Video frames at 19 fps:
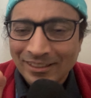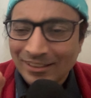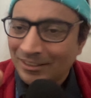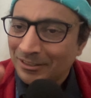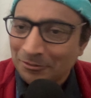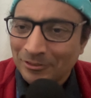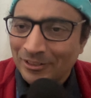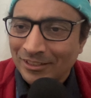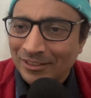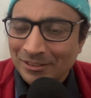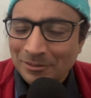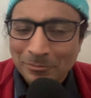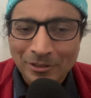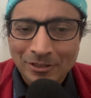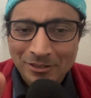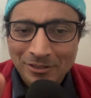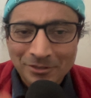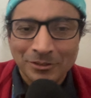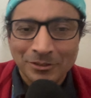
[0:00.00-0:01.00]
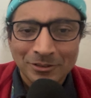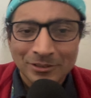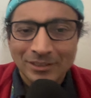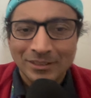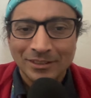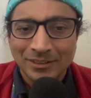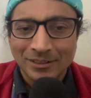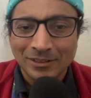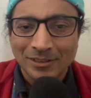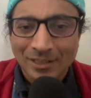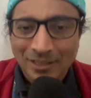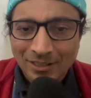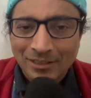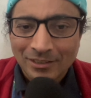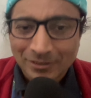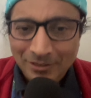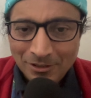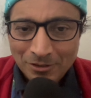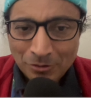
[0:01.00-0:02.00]
It worked because, the
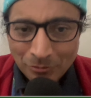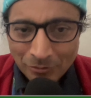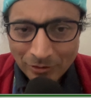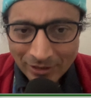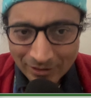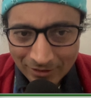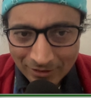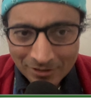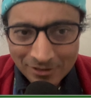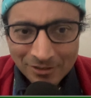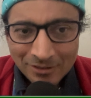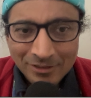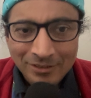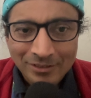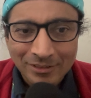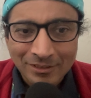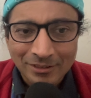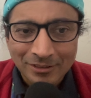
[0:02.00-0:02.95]
sweetish